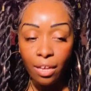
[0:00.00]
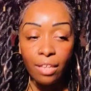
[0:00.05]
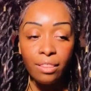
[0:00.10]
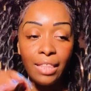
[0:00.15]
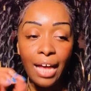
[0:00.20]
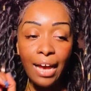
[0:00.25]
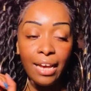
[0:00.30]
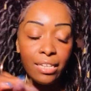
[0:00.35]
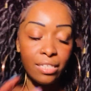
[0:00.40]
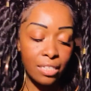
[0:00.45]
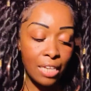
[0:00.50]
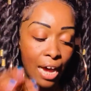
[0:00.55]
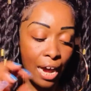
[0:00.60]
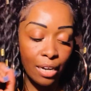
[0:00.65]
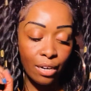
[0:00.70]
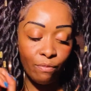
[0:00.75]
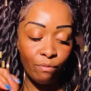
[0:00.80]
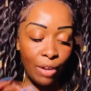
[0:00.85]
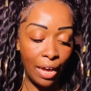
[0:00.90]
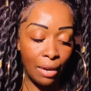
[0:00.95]
that is
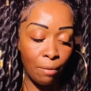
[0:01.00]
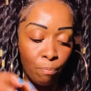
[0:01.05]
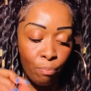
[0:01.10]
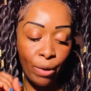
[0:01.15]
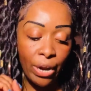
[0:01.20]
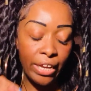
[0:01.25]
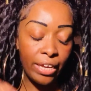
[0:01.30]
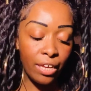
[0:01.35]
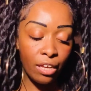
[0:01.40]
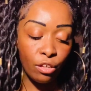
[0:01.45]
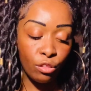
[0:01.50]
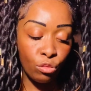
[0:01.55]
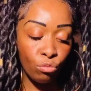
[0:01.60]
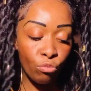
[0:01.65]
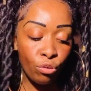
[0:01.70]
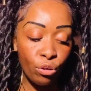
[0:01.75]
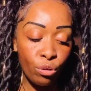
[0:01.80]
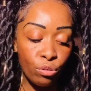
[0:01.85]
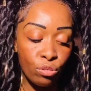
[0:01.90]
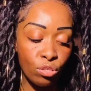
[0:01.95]
kind of like breaking
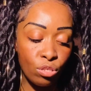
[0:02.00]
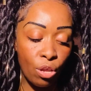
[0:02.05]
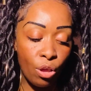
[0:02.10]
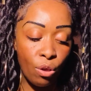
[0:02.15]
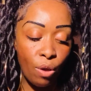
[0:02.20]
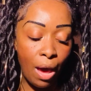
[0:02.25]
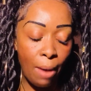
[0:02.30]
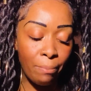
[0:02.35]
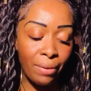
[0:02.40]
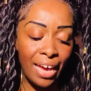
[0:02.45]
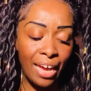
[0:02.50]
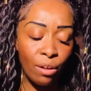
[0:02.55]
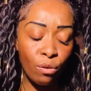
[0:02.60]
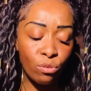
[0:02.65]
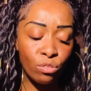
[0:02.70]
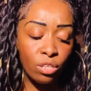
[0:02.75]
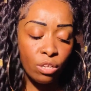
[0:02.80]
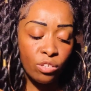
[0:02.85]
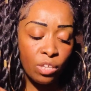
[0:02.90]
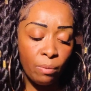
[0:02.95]
through. So I'm getting
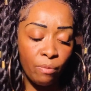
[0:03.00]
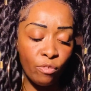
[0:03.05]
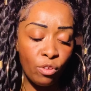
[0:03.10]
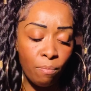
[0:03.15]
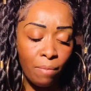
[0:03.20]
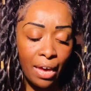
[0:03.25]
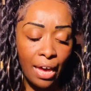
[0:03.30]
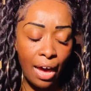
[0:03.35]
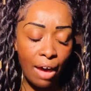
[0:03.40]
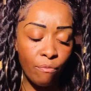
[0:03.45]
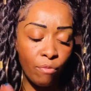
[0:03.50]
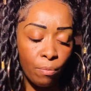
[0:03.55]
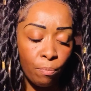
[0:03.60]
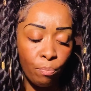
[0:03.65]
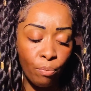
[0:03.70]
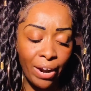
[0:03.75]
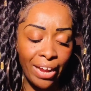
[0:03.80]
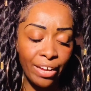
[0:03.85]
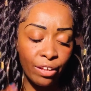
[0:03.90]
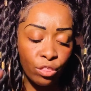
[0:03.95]
also some of you may have a
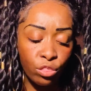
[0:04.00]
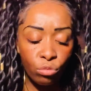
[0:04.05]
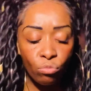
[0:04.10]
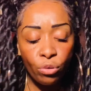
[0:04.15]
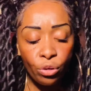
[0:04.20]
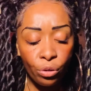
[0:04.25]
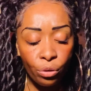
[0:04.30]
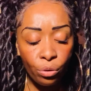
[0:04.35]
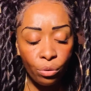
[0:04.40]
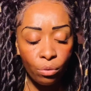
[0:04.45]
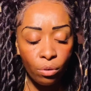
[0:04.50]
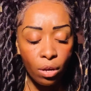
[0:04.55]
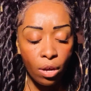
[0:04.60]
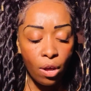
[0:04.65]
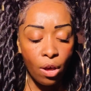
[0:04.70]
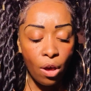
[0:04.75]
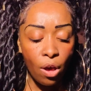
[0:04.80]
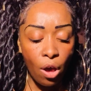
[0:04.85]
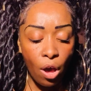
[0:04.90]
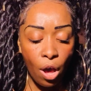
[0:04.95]
breakthrough.
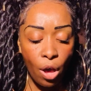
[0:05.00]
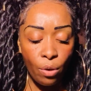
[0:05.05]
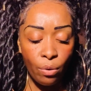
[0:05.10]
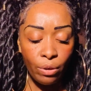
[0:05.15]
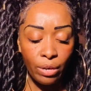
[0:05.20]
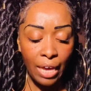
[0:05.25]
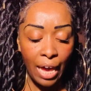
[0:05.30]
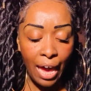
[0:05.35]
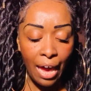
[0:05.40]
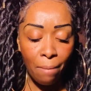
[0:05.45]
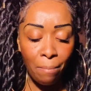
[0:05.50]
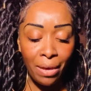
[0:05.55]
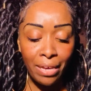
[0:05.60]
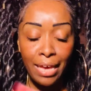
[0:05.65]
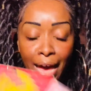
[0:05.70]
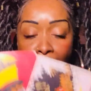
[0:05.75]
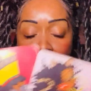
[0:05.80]
Okay, but yeah,